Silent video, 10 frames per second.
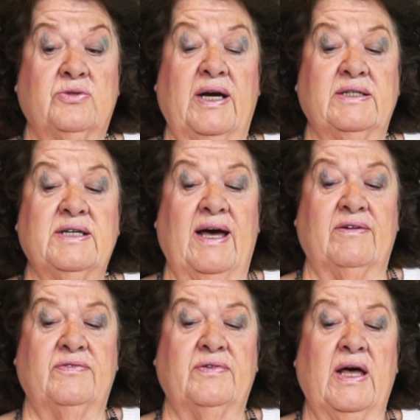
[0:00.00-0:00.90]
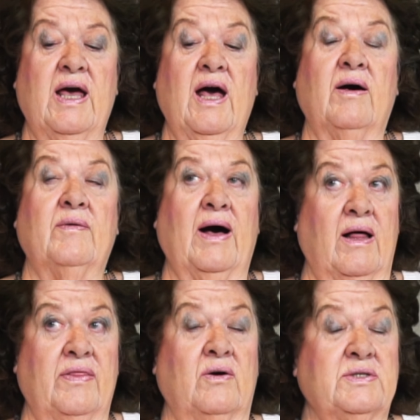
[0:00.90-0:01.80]
trait to have,
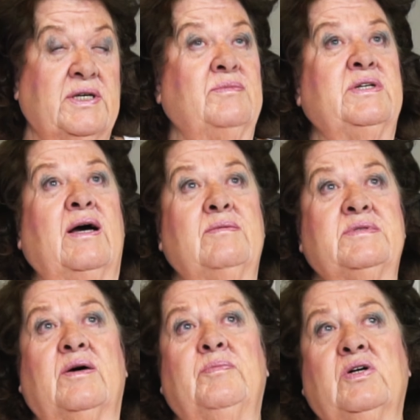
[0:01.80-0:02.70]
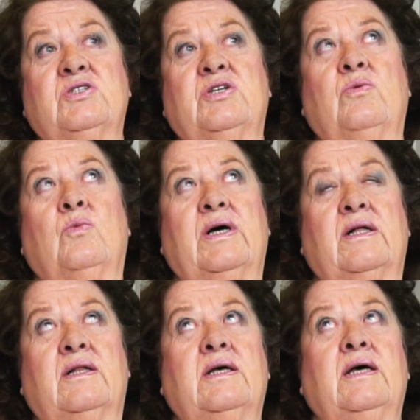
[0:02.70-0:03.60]
although sometimes a person
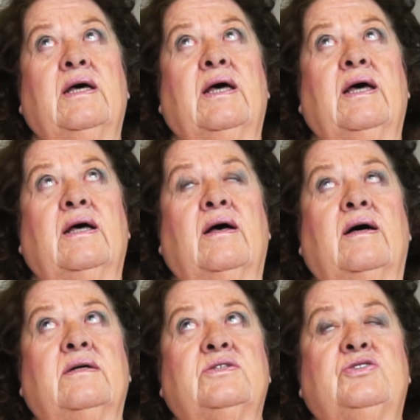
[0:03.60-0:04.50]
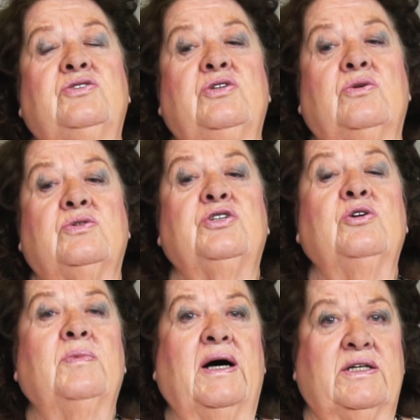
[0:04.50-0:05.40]
will do
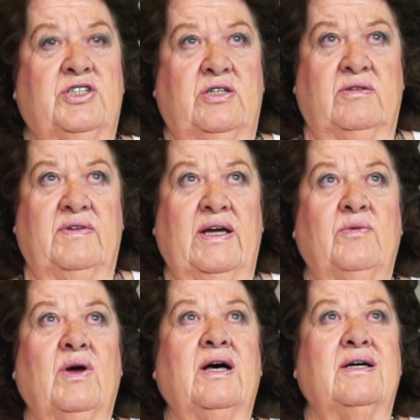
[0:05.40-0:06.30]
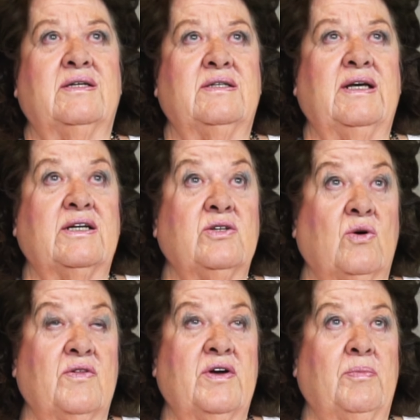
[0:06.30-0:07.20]
too much. They
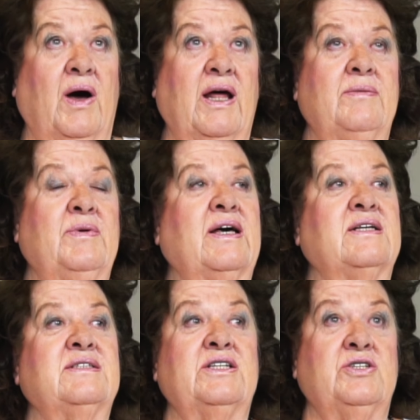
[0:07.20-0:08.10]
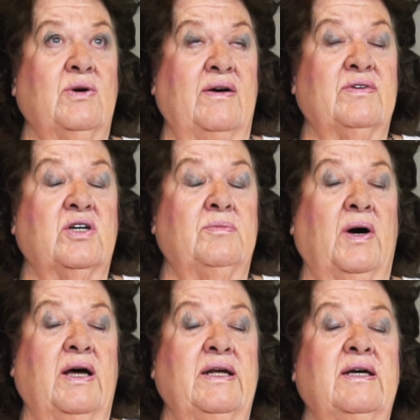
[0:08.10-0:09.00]
ignore their body because they do have a good
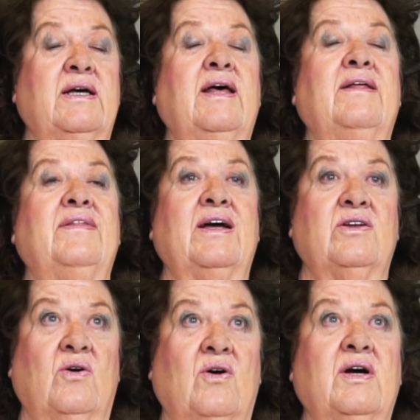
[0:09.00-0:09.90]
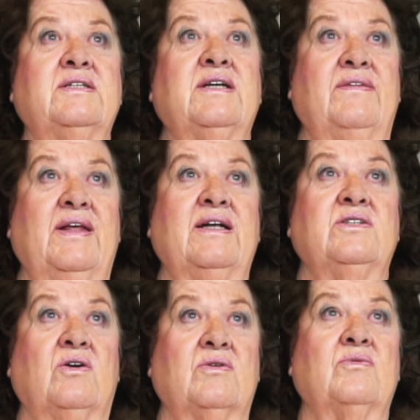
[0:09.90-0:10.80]
body. They ignore it and then
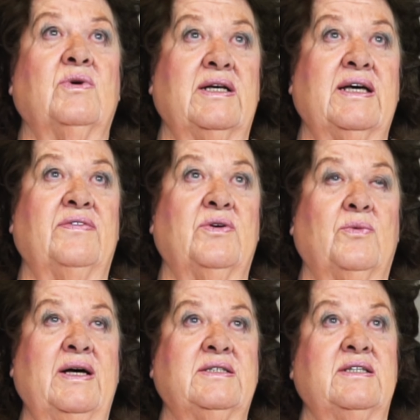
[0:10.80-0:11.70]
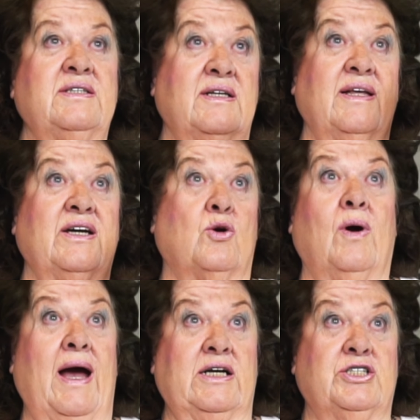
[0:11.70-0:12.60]
don't really get the rest until they
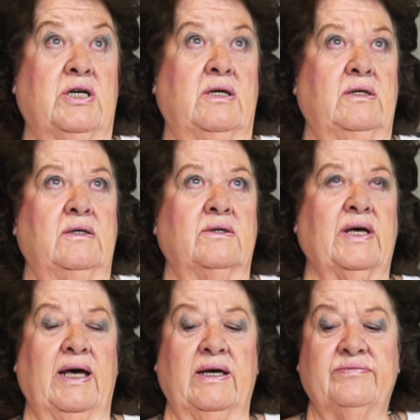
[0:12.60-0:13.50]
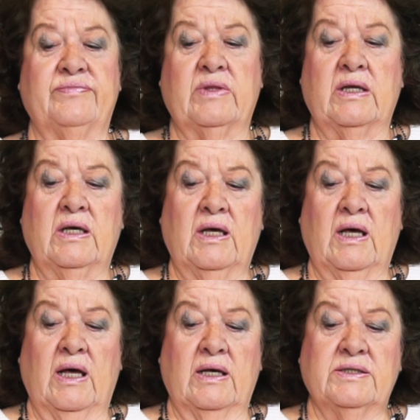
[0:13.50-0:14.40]
crash, okay?
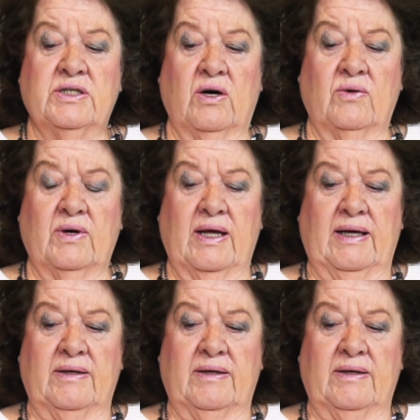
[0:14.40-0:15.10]
So